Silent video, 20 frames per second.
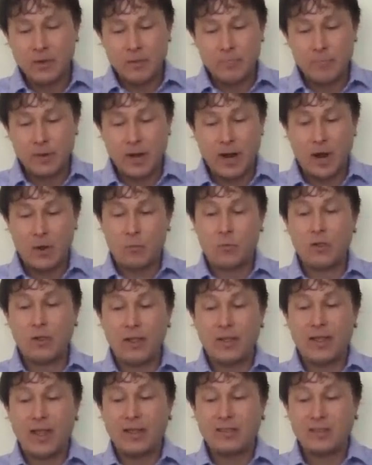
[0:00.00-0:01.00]
but I
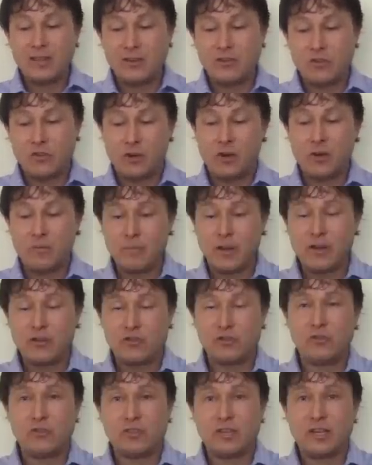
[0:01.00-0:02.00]
really like to drink my
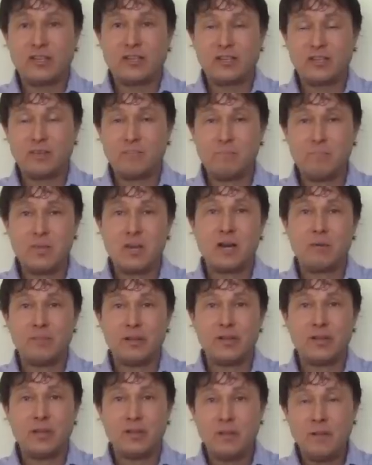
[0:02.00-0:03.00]
juice that's as
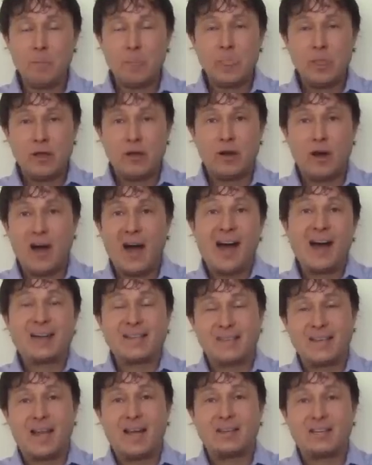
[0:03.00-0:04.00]
minimally uh,
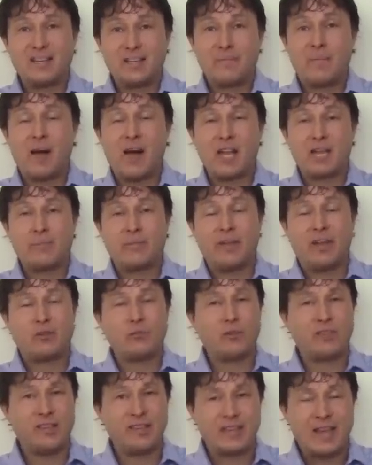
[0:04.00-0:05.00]
oxidized as possible.
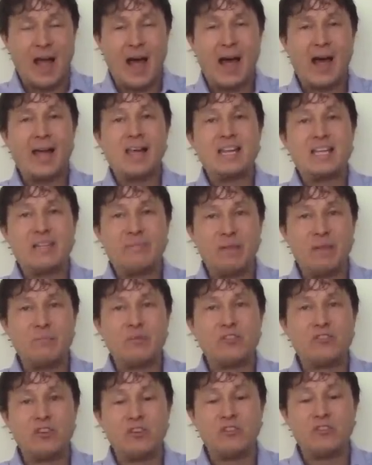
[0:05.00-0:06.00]
That's what these high speed
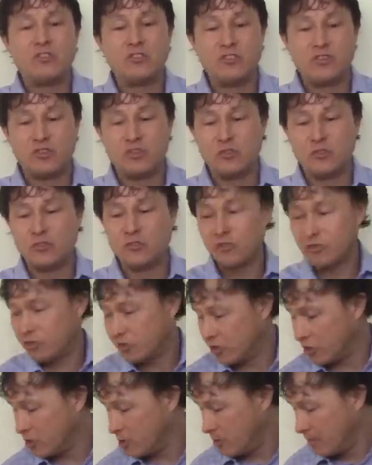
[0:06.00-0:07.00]
machines
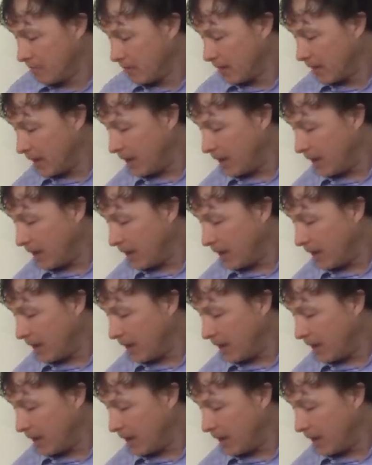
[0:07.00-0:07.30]
juicers do.